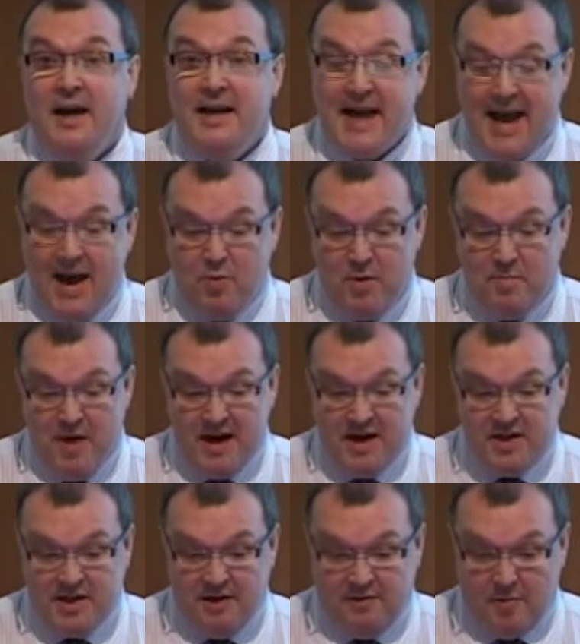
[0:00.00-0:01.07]
and how we
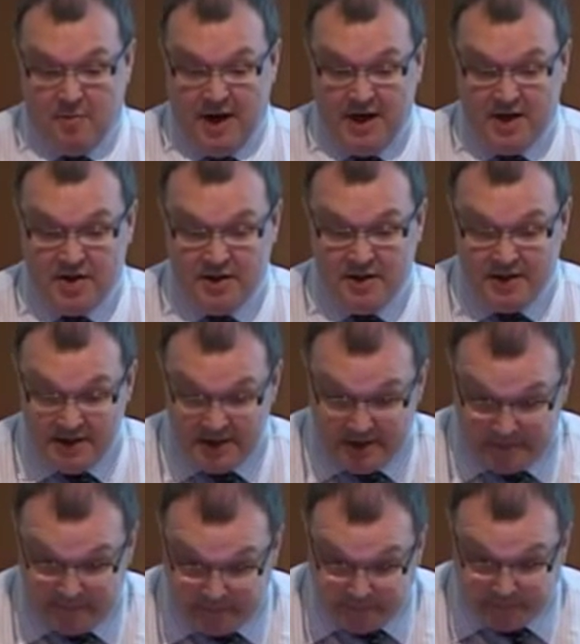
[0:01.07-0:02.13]
manage it for
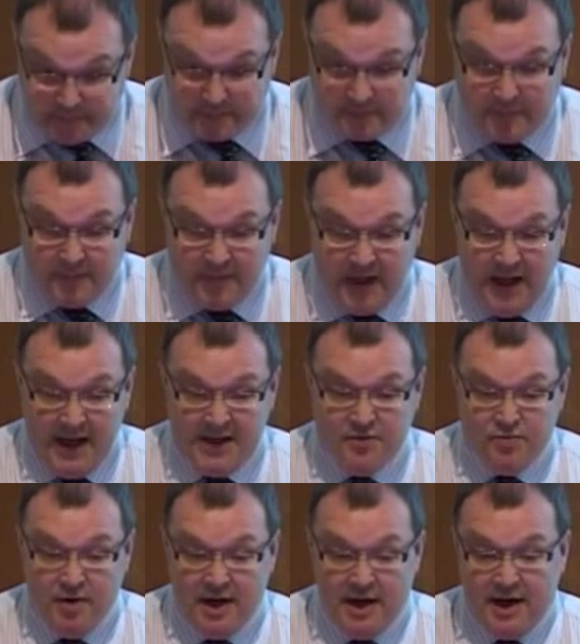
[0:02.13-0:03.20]
patients
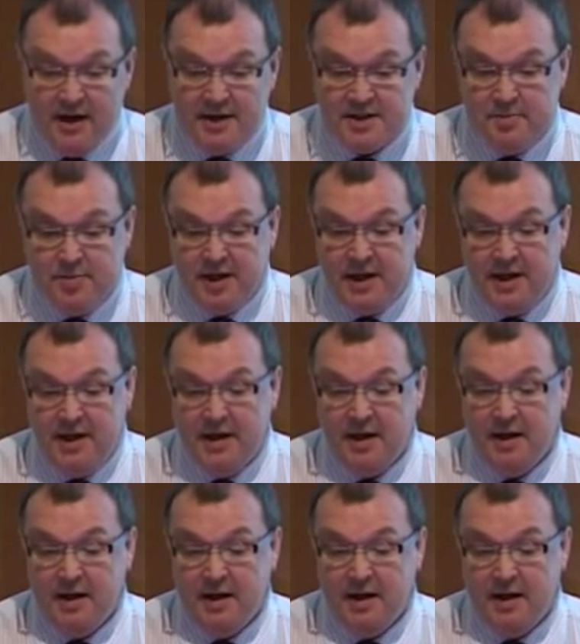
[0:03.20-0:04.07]
is really going to be